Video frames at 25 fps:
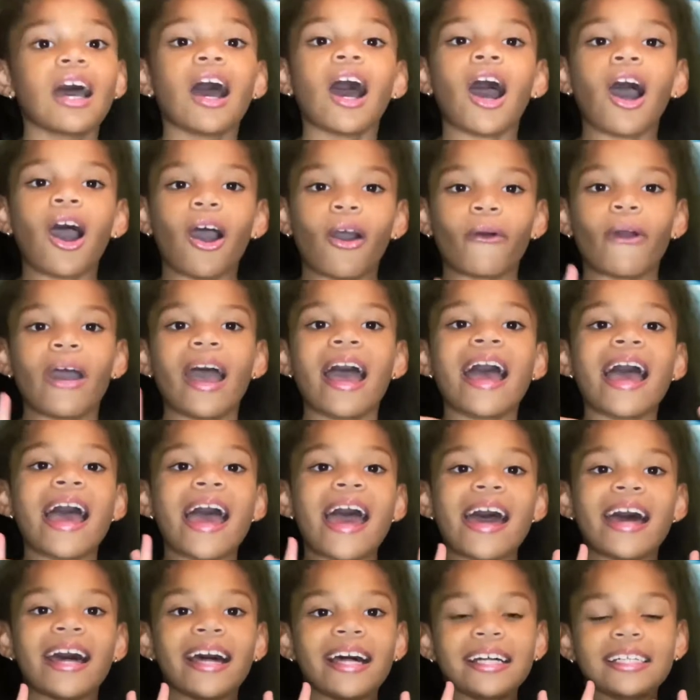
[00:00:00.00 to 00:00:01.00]
Oh,
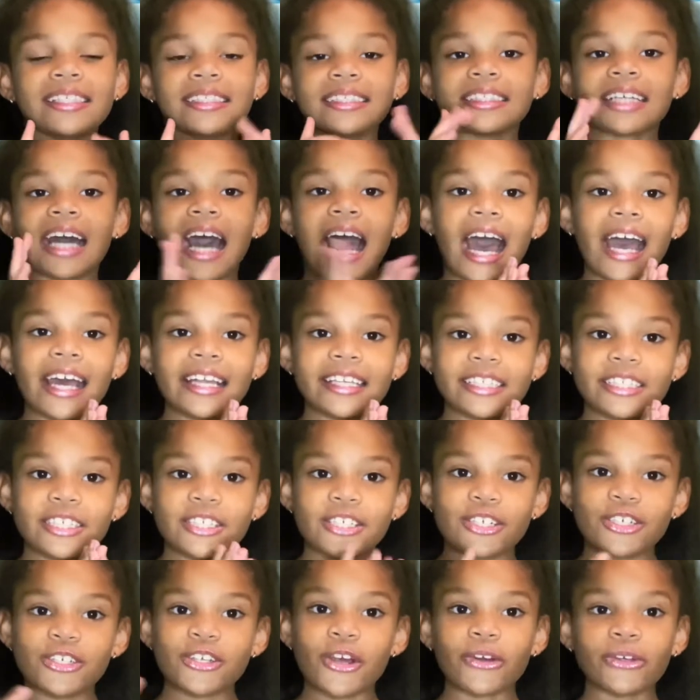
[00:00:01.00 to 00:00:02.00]
and I need
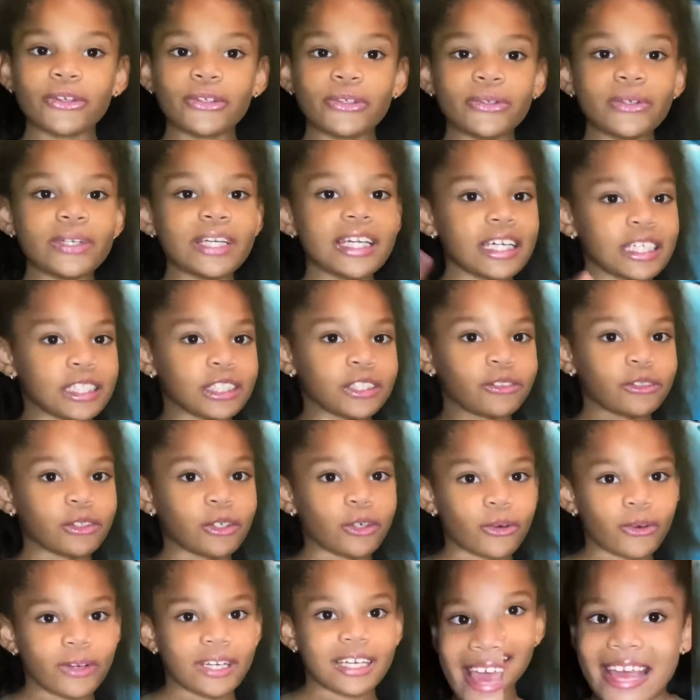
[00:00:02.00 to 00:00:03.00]
to show you Gilly real
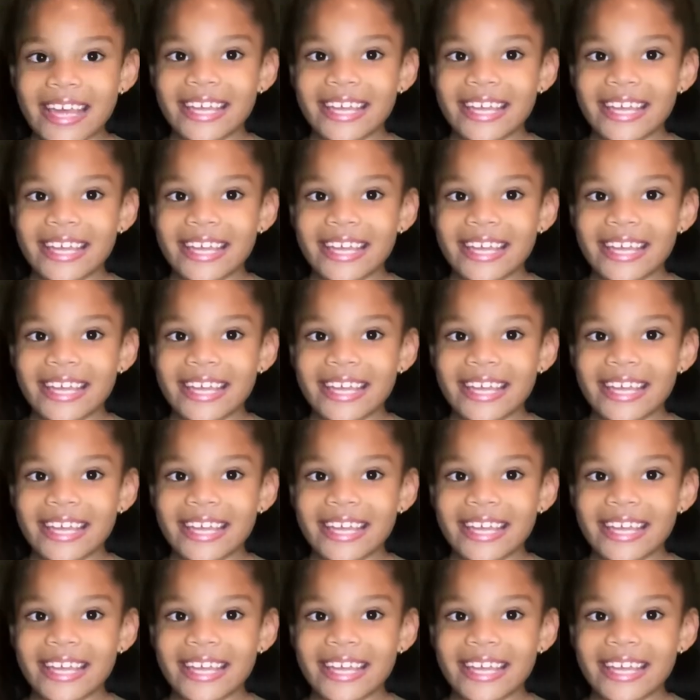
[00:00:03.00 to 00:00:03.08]
quick.